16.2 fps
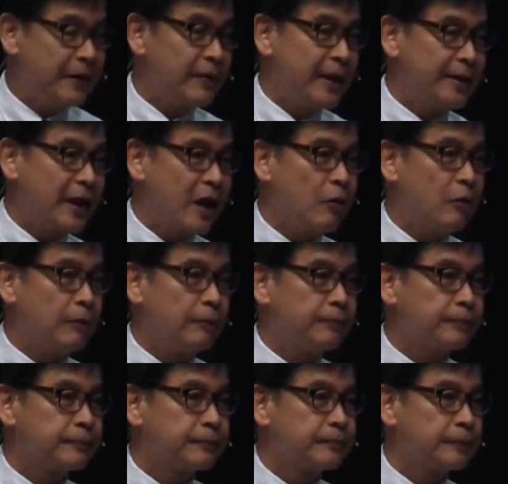right now.
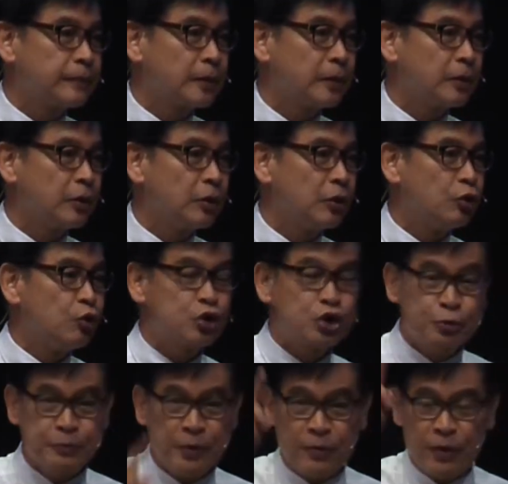You
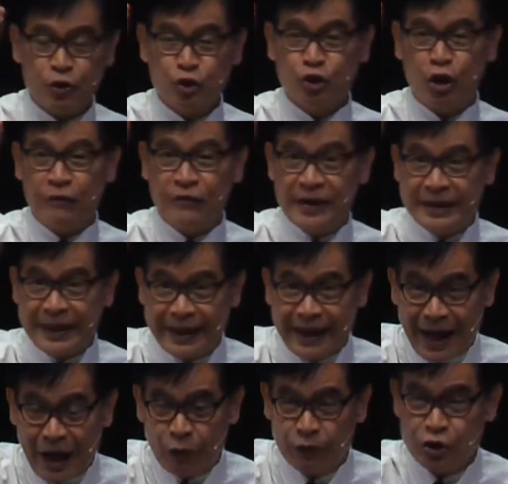spirit of scoffer, get
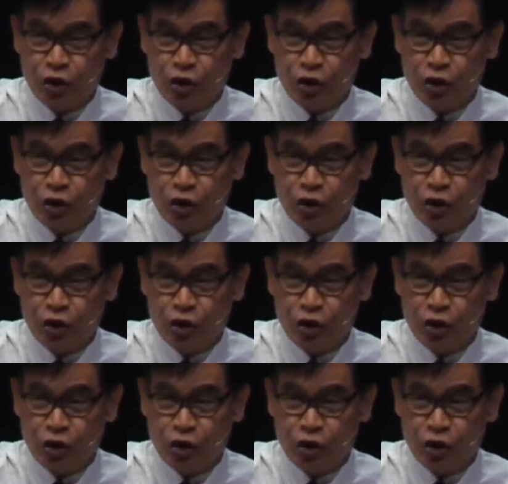out.